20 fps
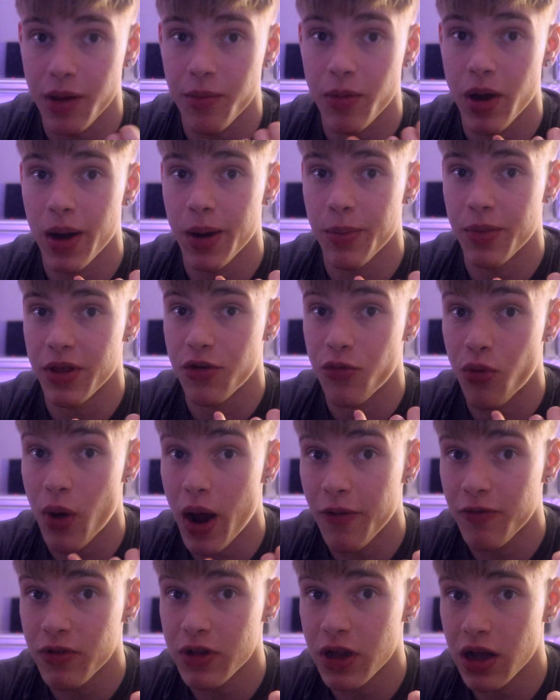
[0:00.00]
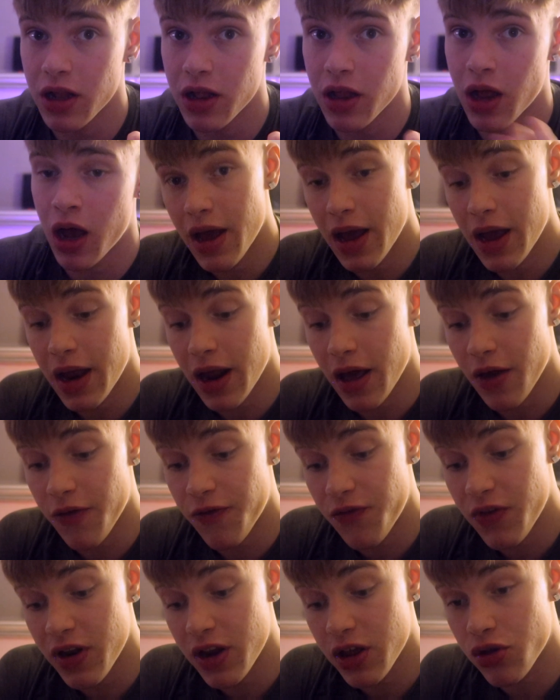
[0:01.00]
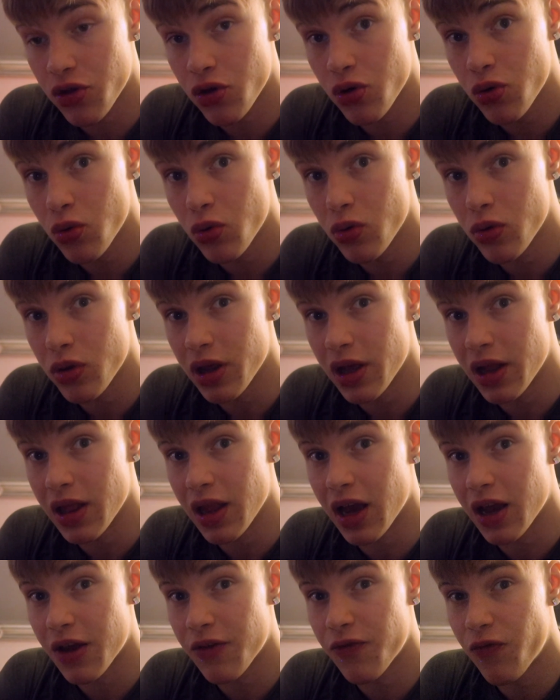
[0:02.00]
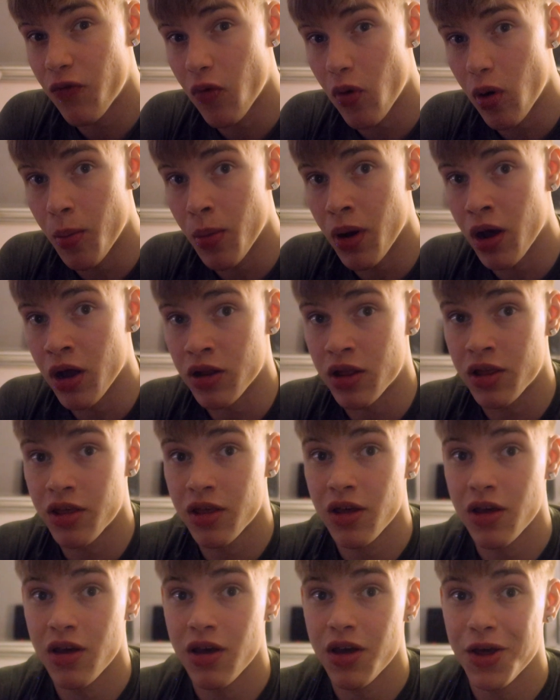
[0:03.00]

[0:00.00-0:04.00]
I'm gonna be traveling a lot, and I finish school in like 4 months.